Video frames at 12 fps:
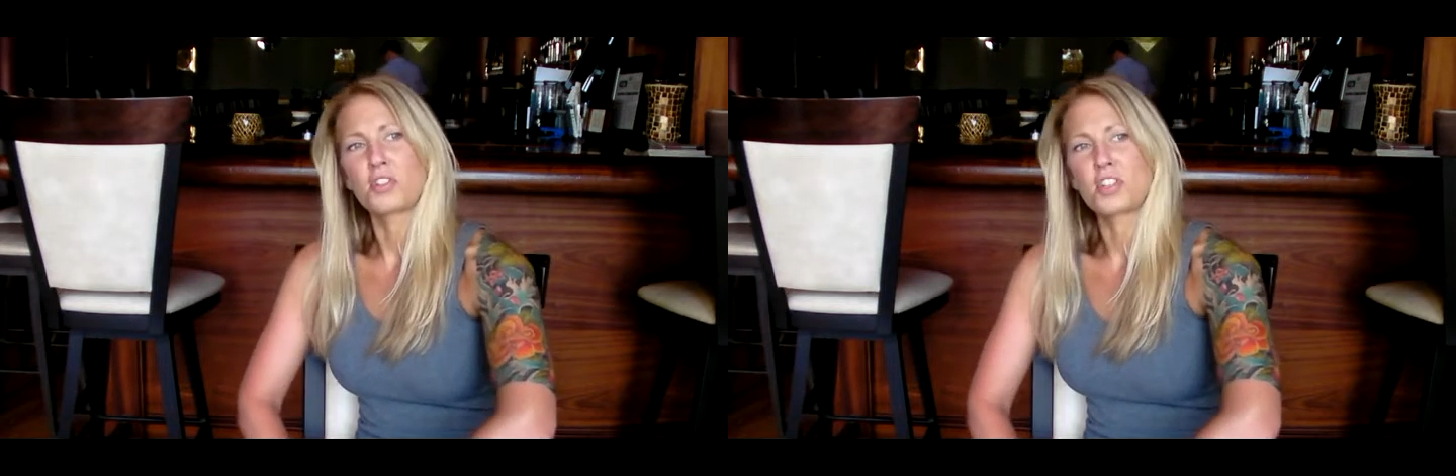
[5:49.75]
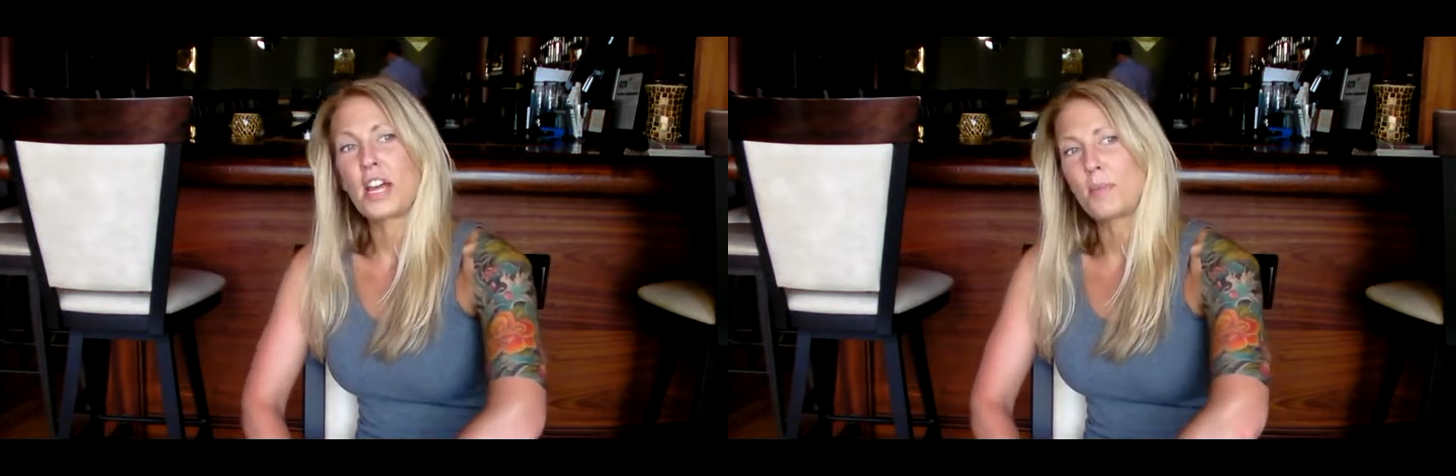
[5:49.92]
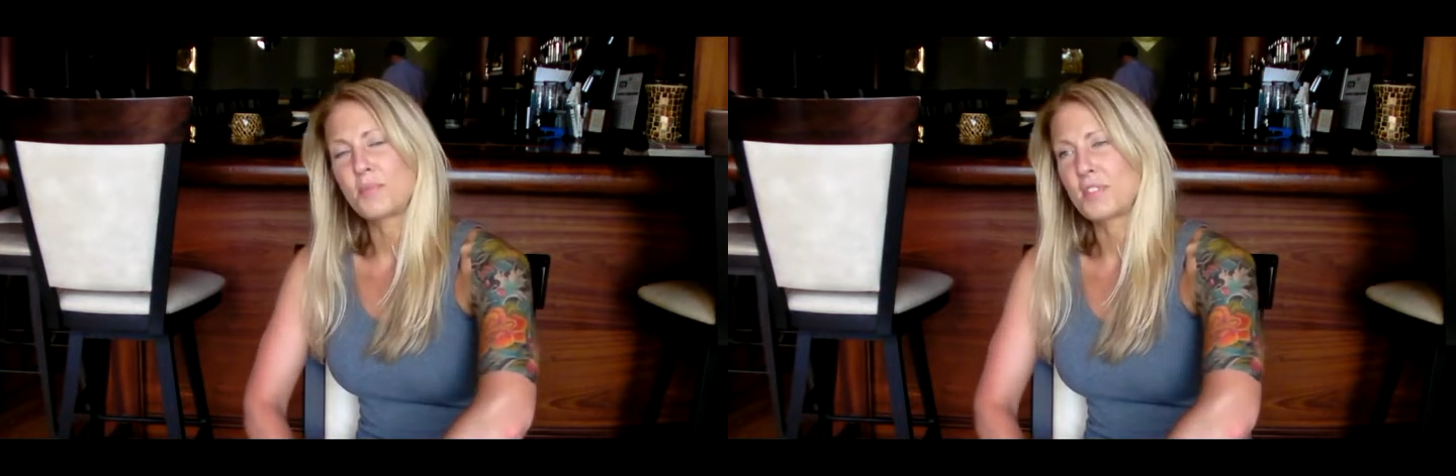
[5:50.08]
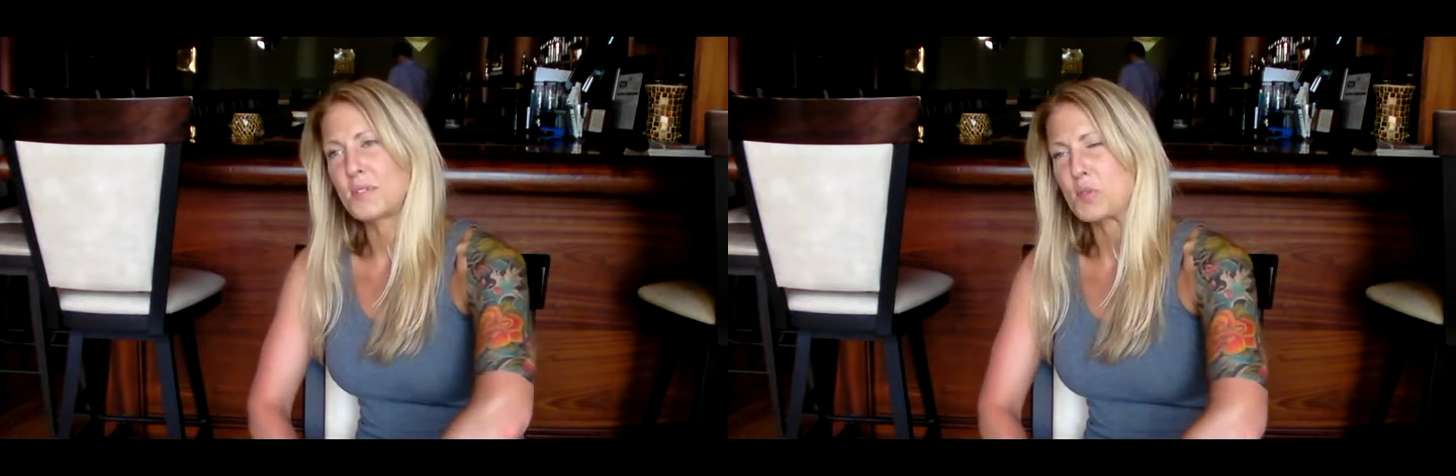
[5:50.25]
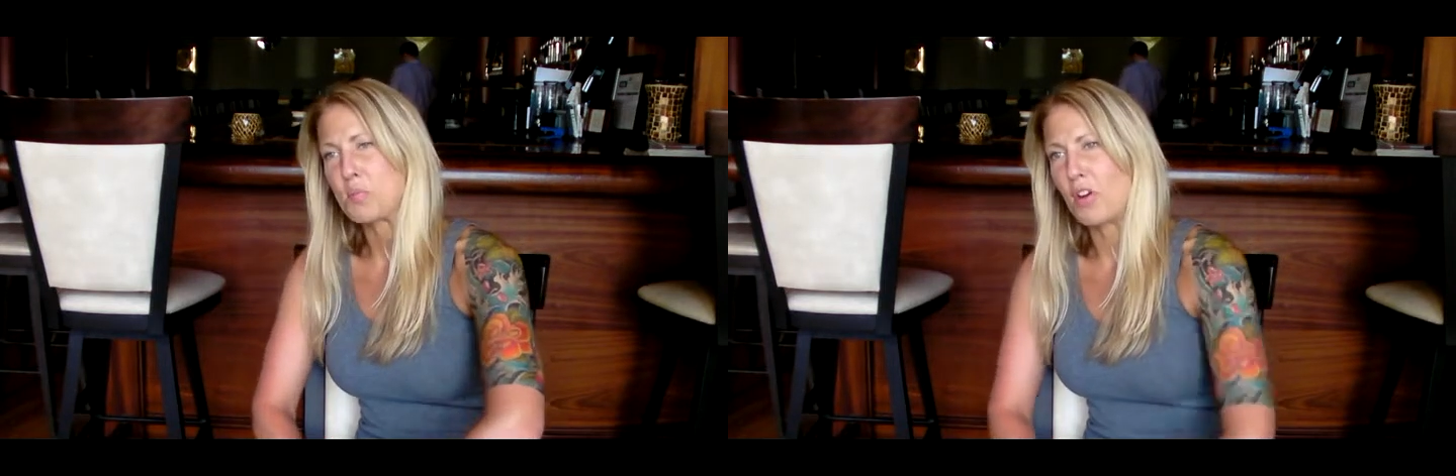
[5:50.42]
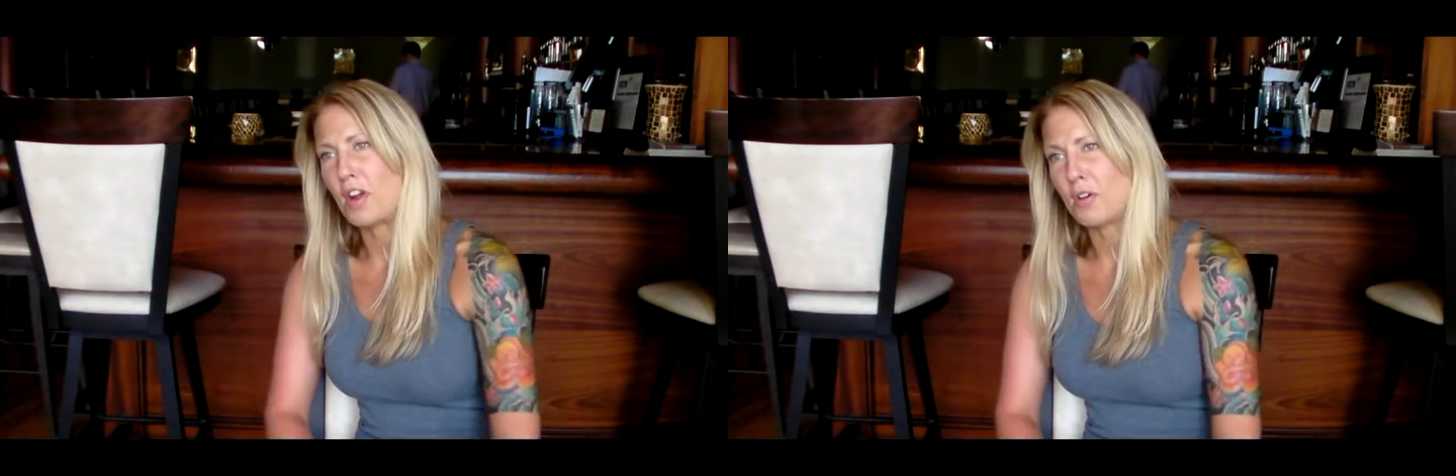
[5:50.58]
shops is
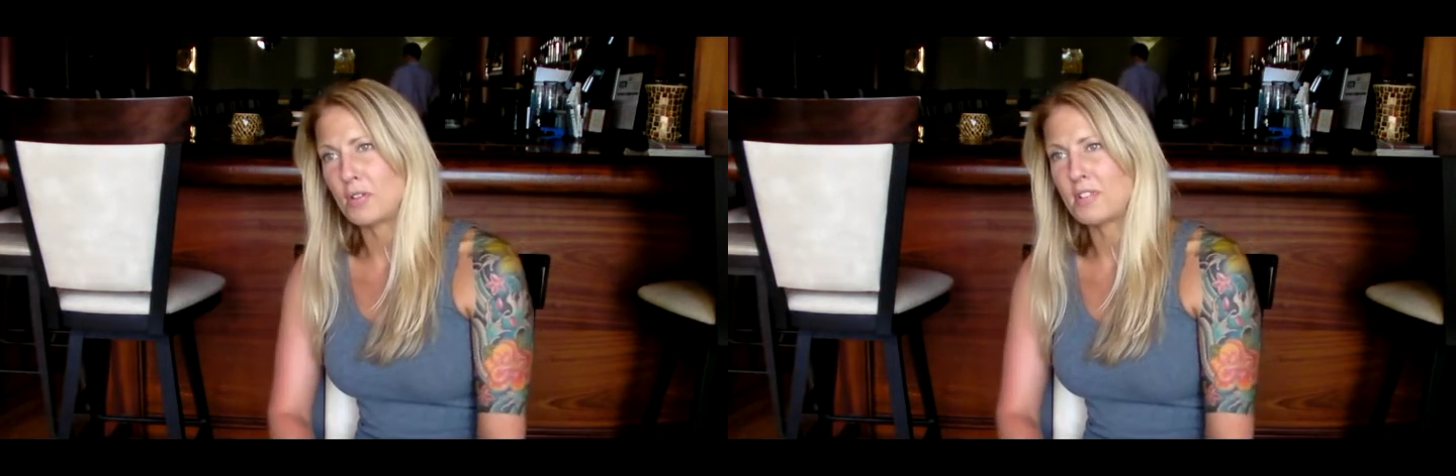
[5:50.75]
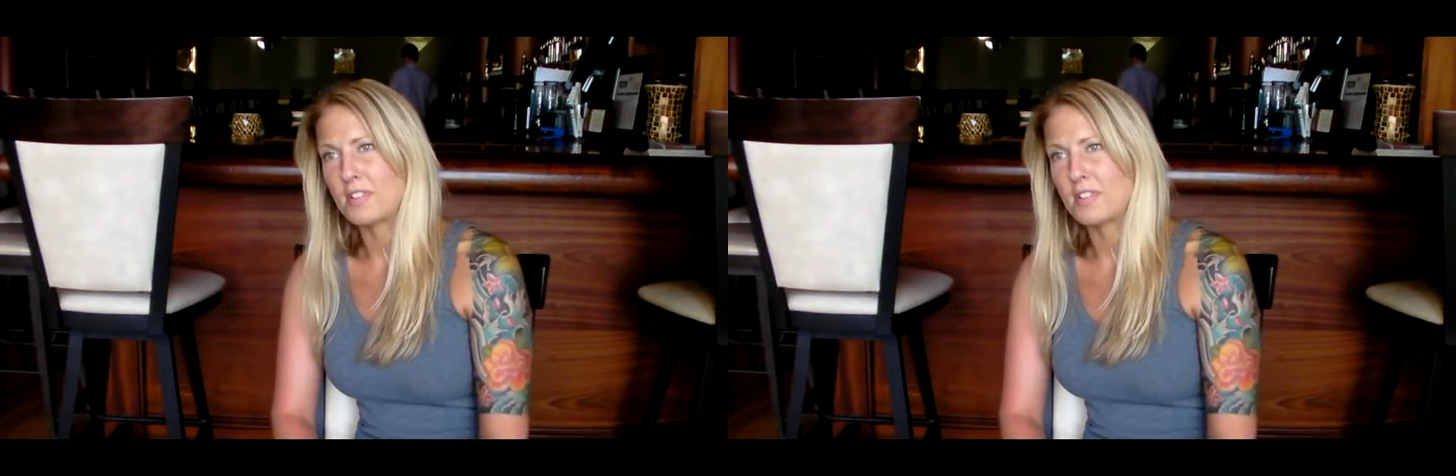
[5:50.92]
Sprout,